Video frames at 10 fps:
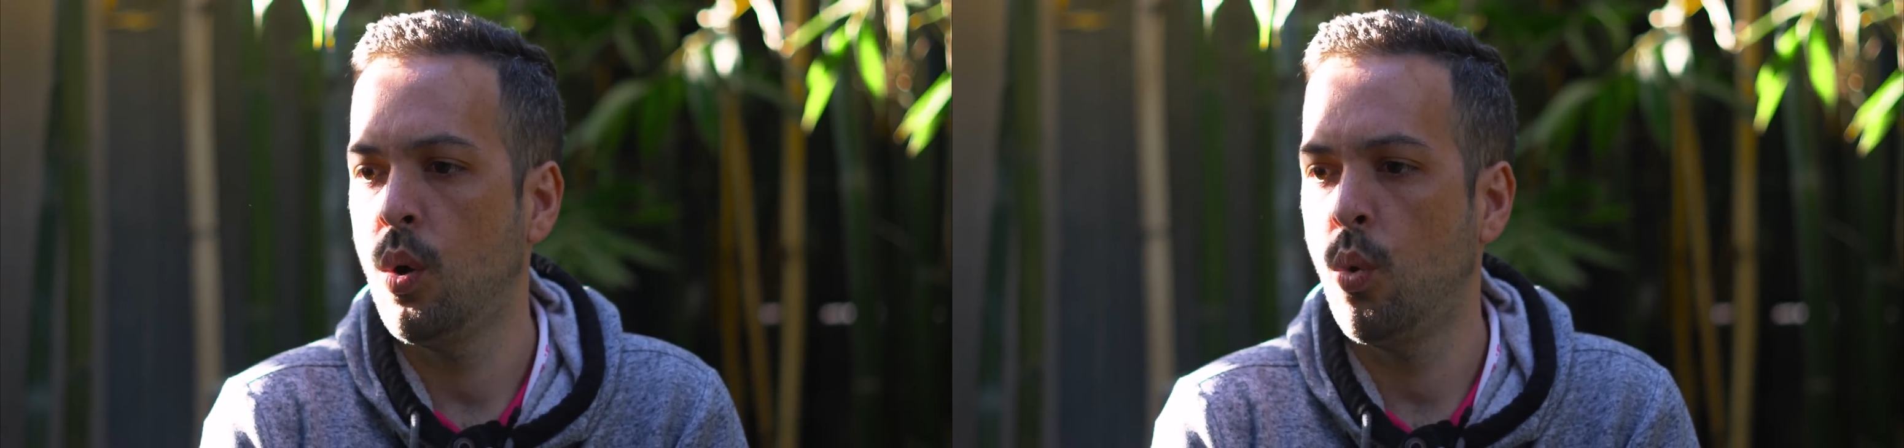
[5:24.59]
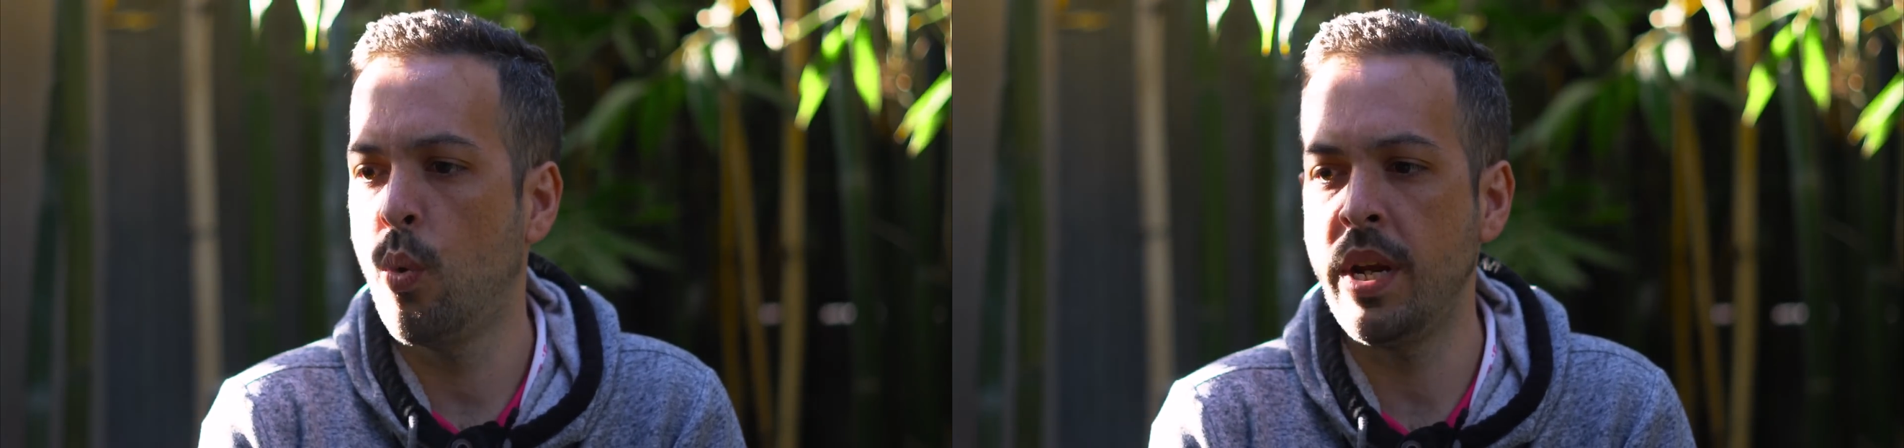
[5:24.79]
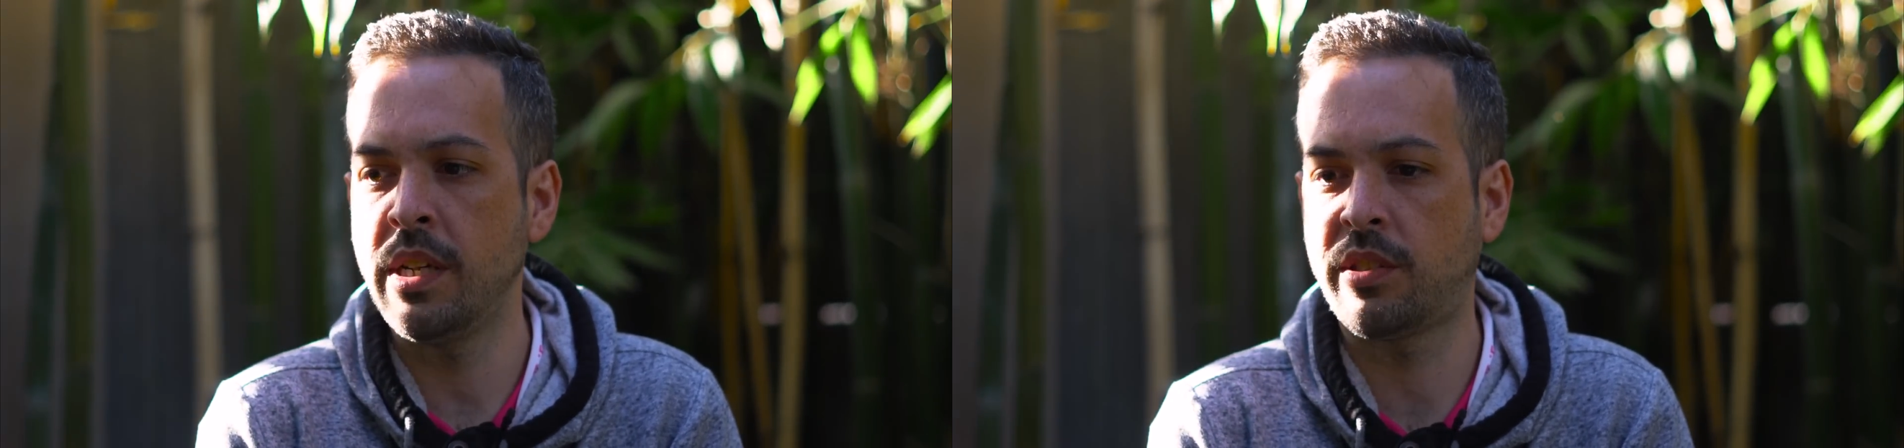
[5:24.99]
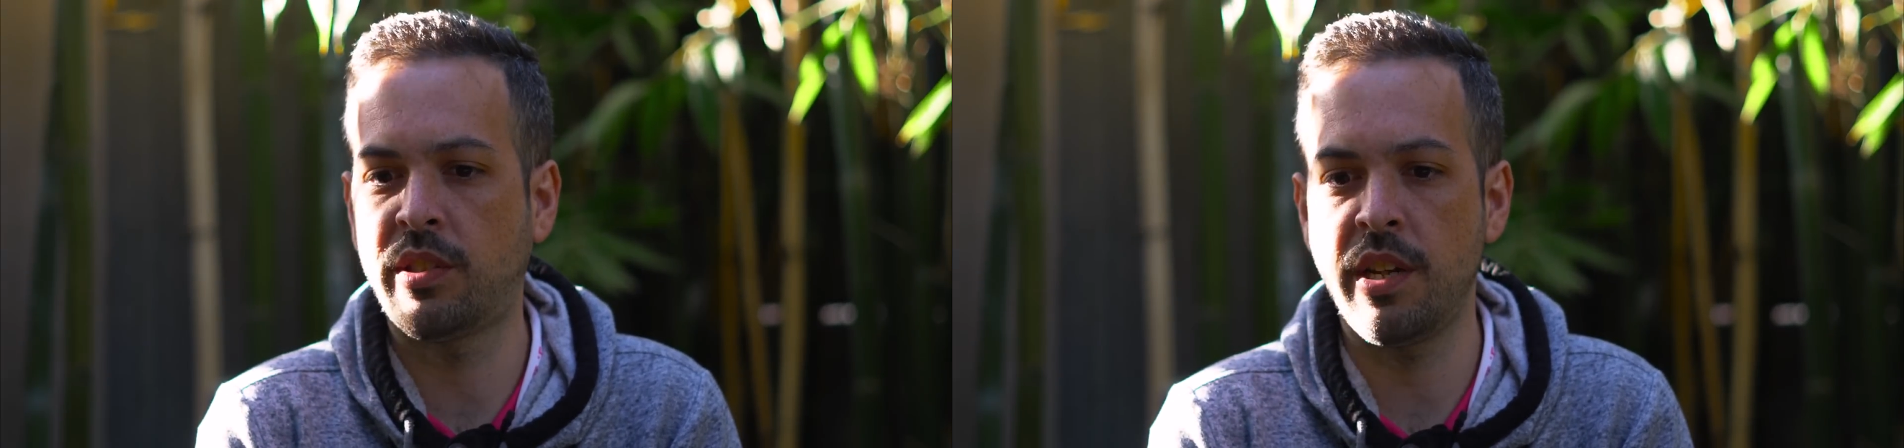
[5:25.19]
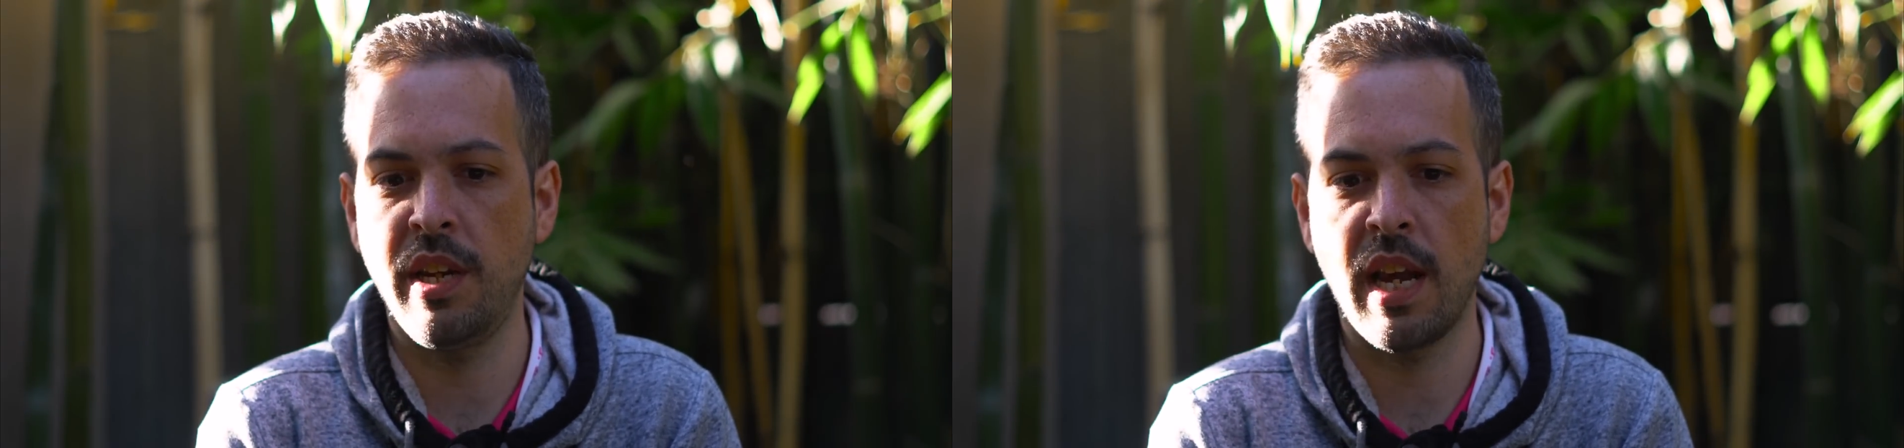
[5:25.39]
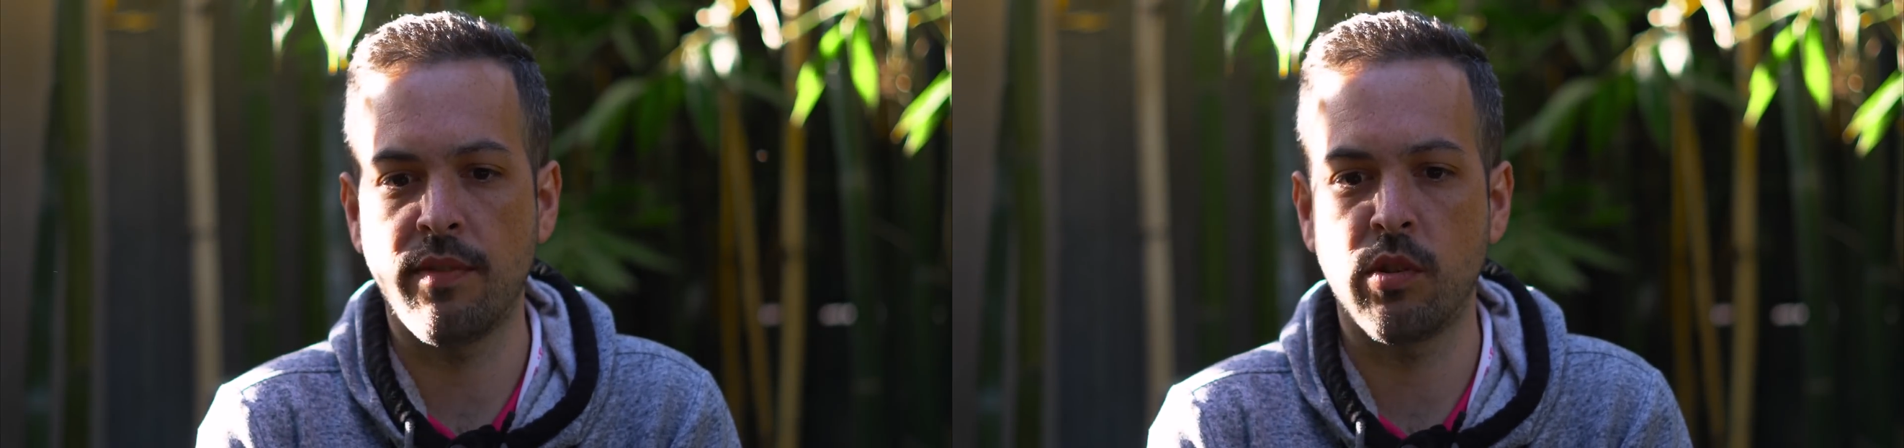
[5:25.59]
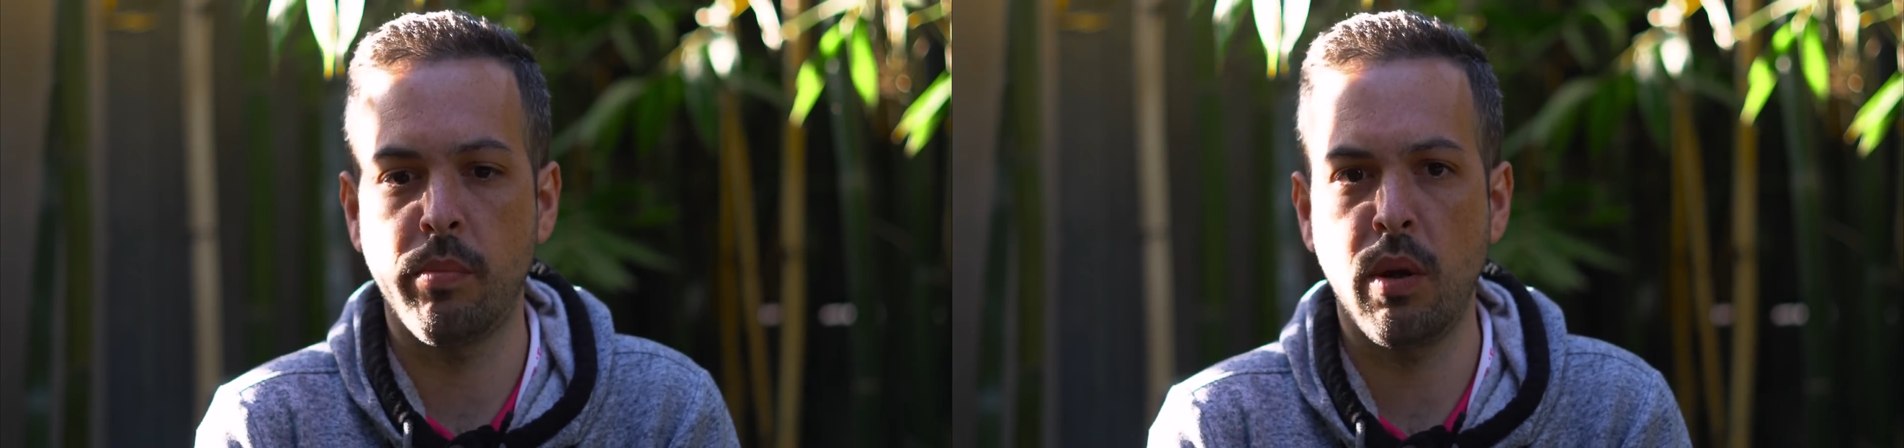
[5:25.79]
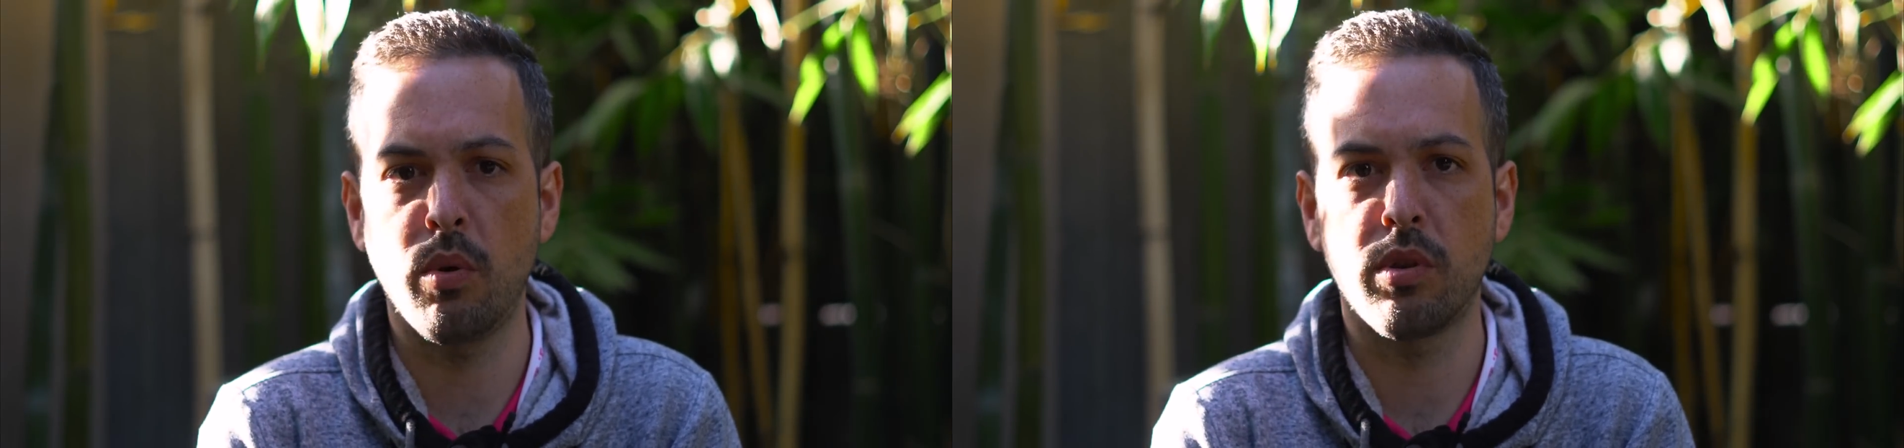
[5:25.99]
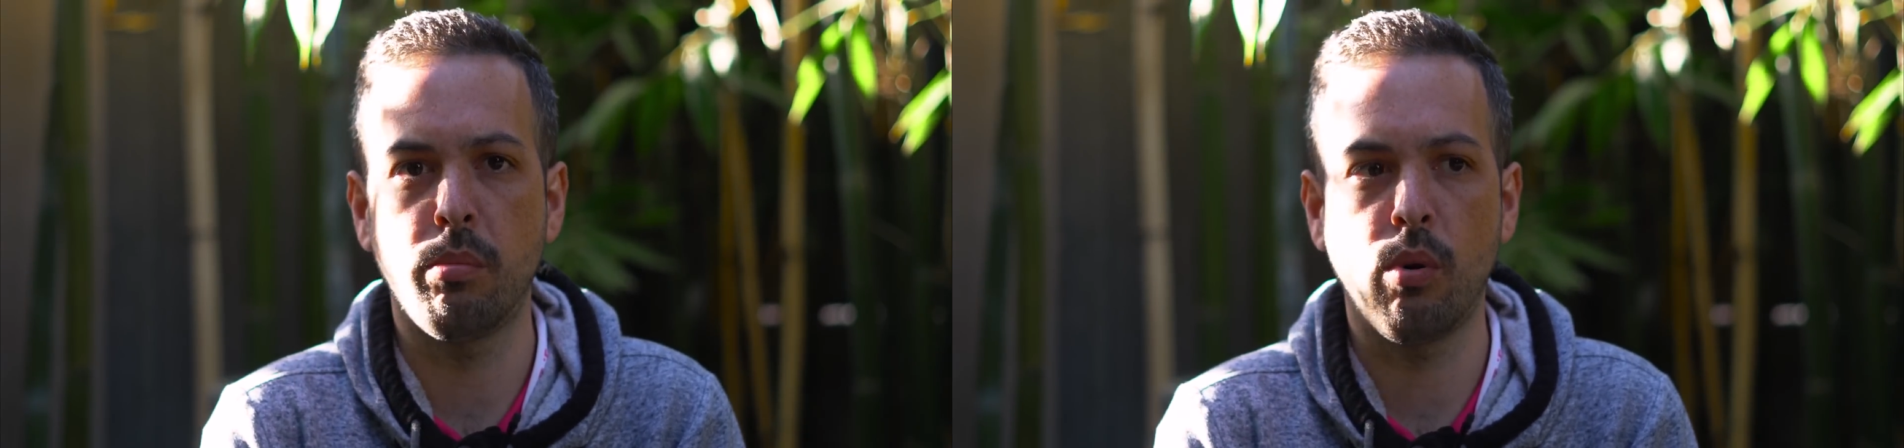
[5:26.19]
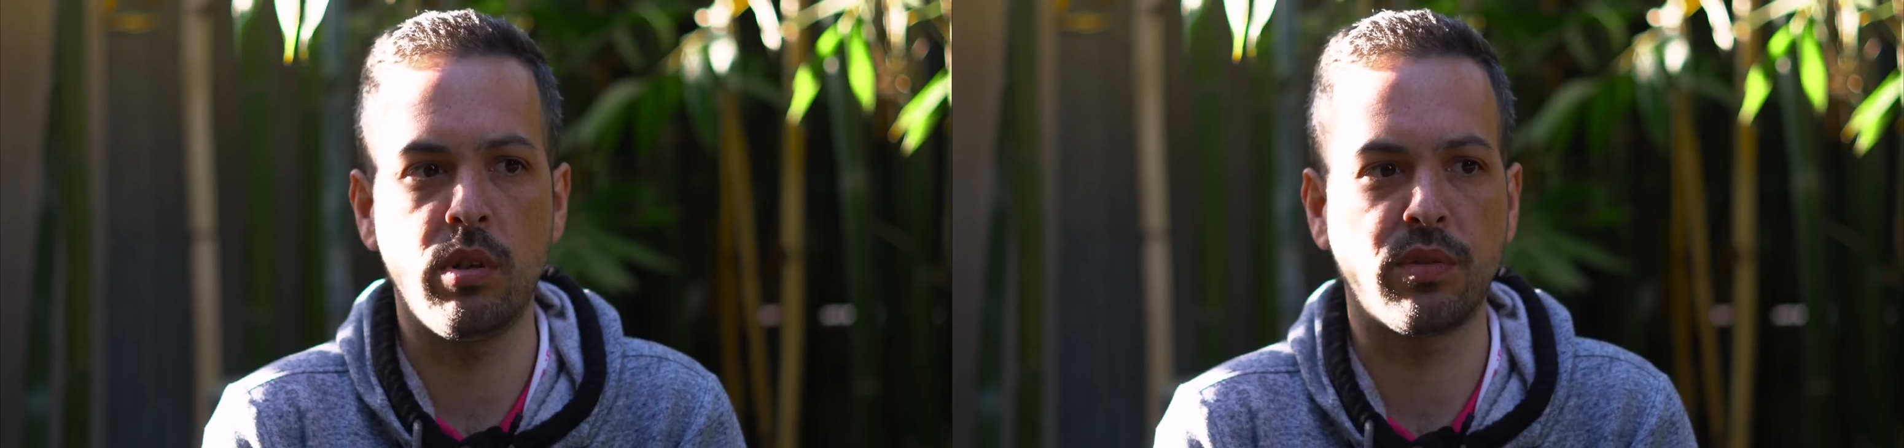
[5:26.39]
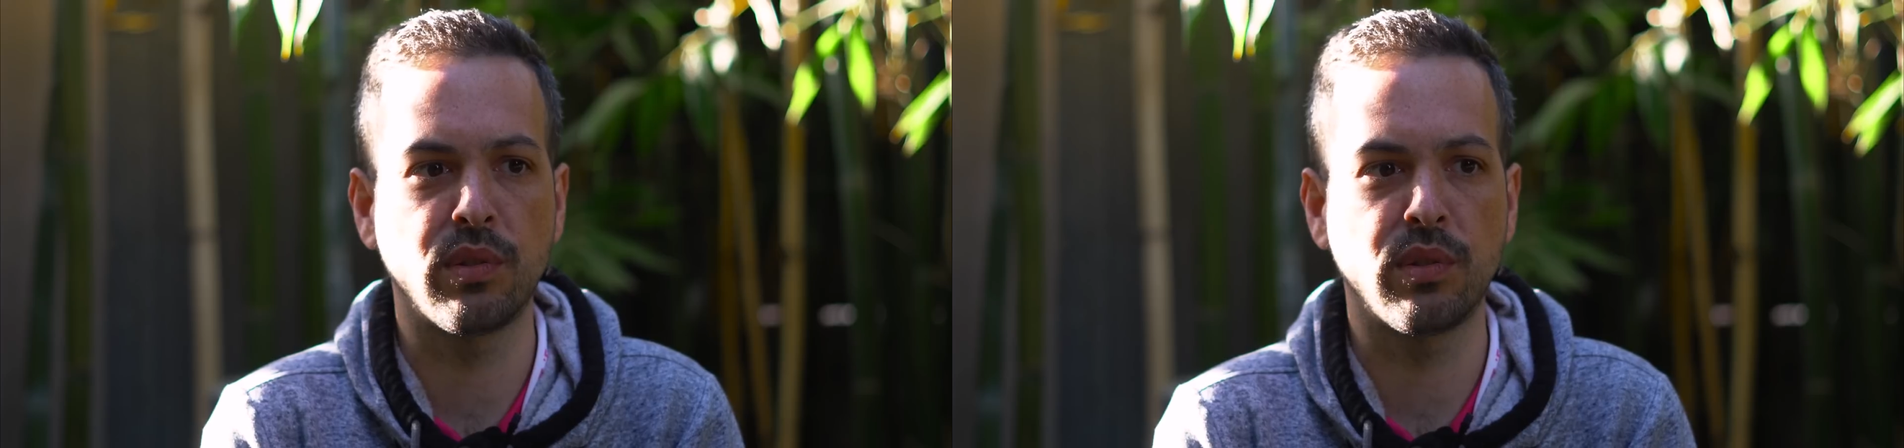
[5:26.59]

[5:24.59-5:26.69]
winning Sydney after being with the boys